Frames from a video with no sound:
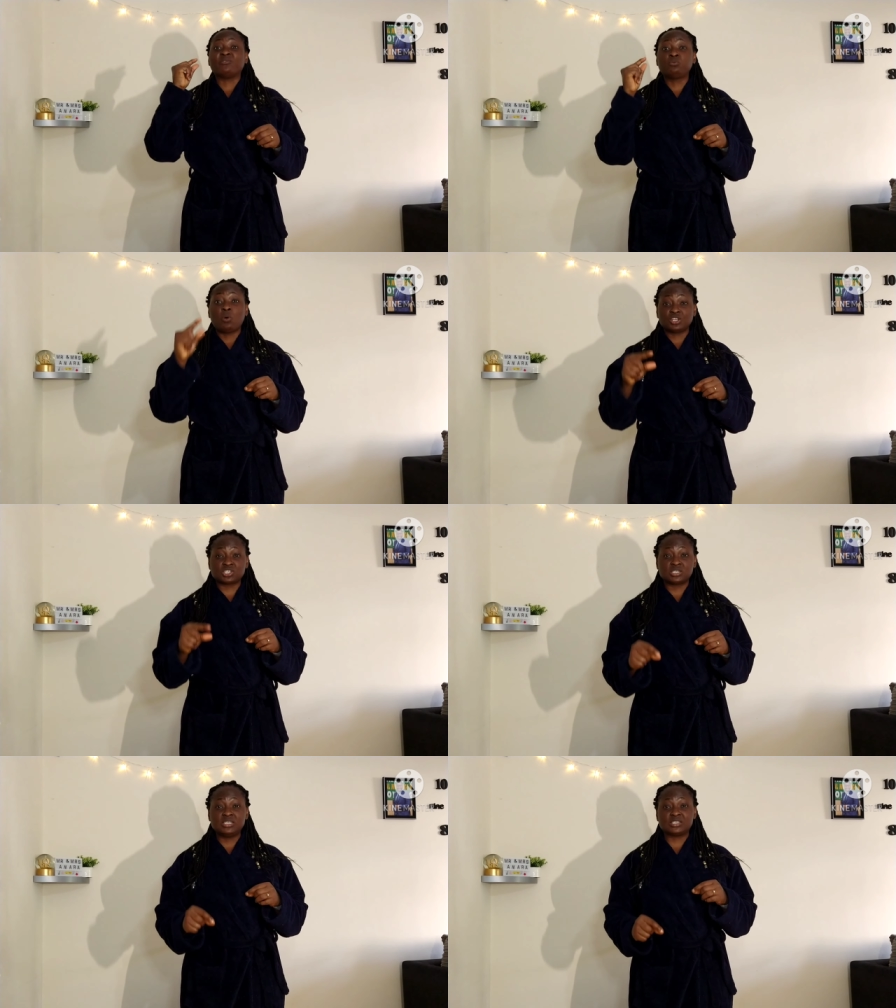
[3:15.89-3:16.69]
I've
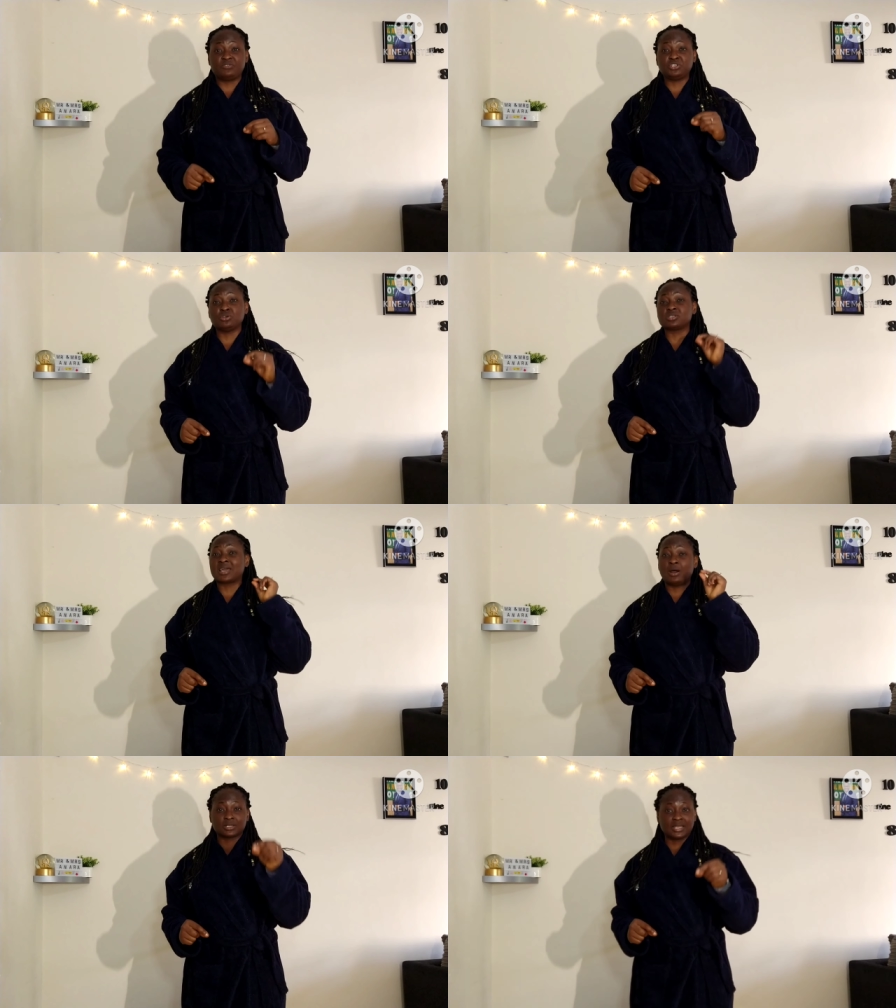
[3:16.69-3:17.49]
watched these
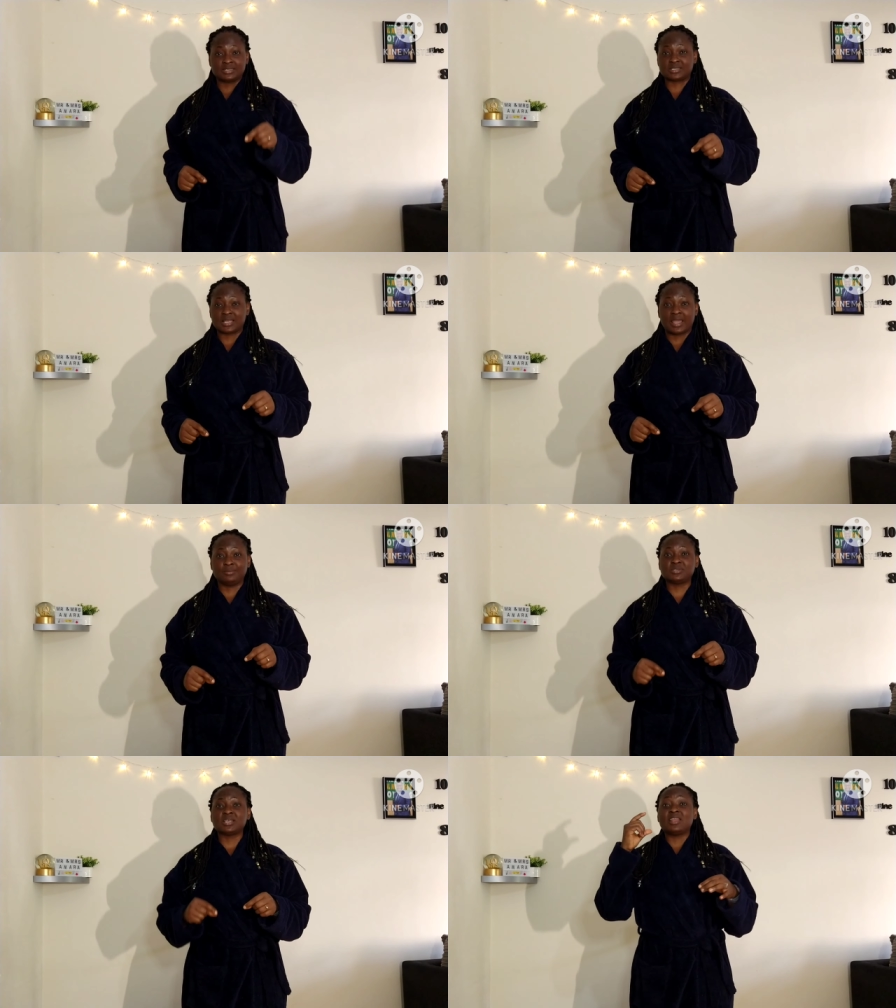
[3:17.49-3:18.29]
videos countless
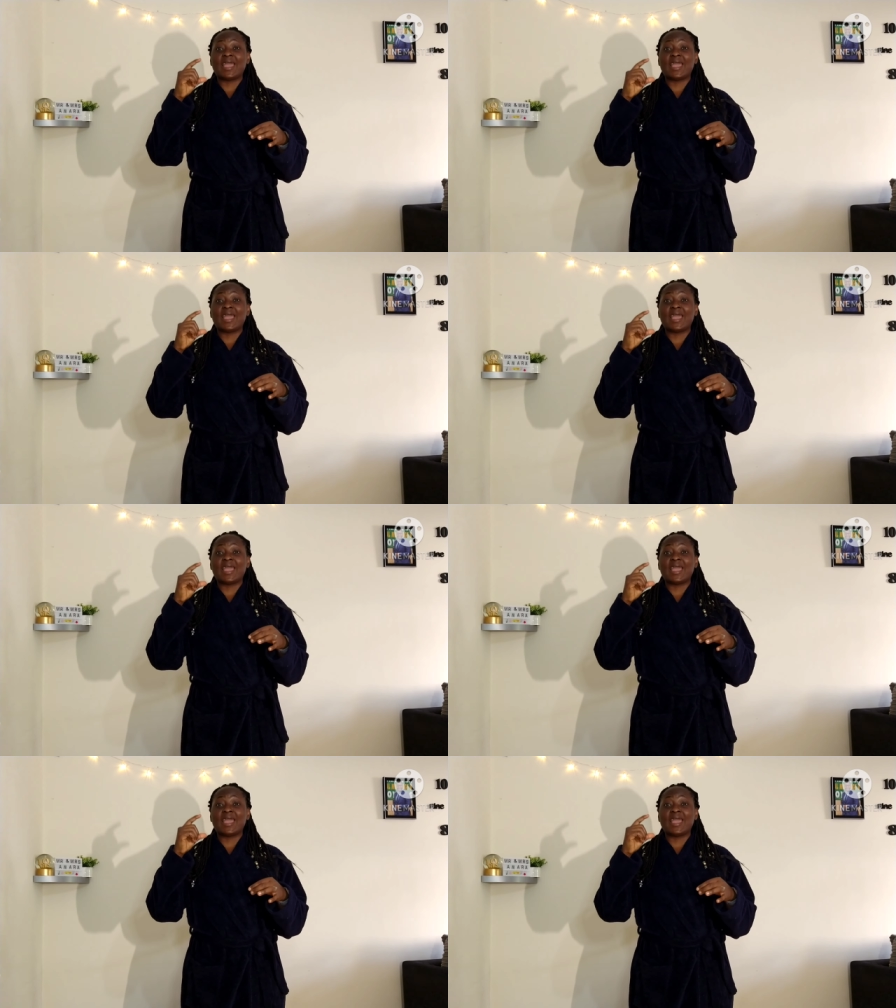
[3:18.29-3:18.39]
times